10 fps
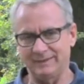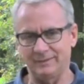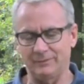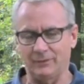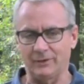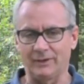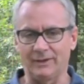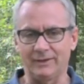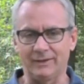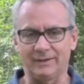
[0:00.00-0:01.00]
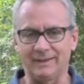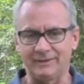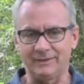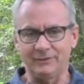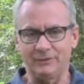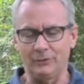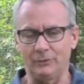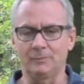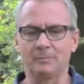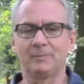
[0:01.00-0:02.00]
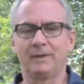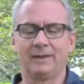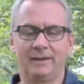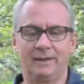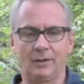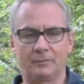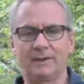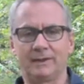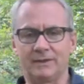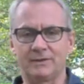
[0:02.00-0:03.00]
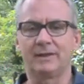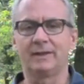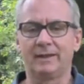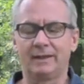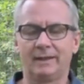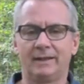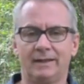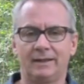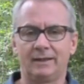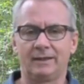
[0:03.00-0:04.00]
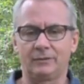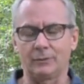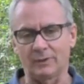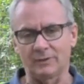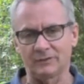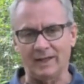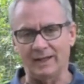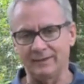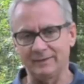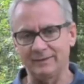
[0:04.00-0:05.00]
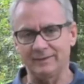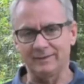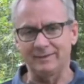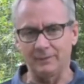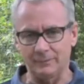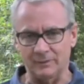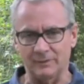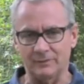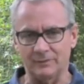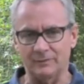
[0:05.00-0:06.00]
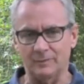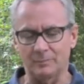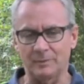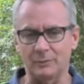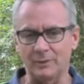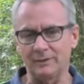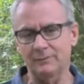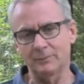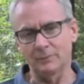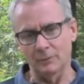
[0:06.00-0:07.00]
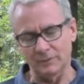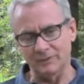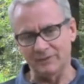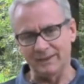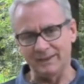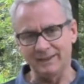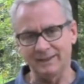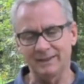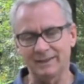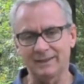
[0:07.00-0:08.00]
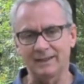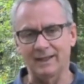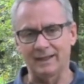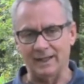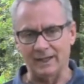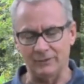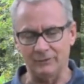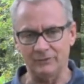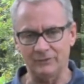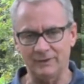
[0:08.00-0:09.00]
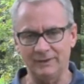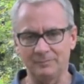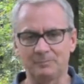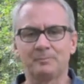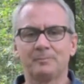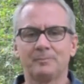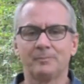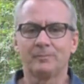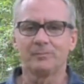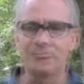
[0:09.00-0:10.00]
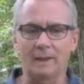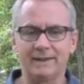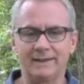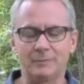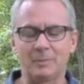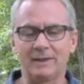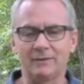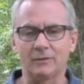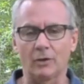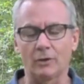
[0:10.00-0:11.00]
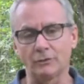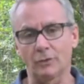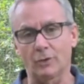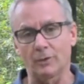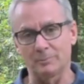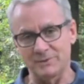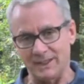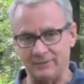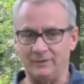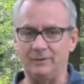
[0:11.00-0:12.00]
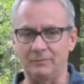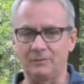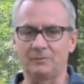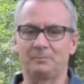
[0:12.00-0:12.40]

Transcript: for the learner, that is you, of English, to understand the difference between fluency and accuracy? Well, it depends on your objectives.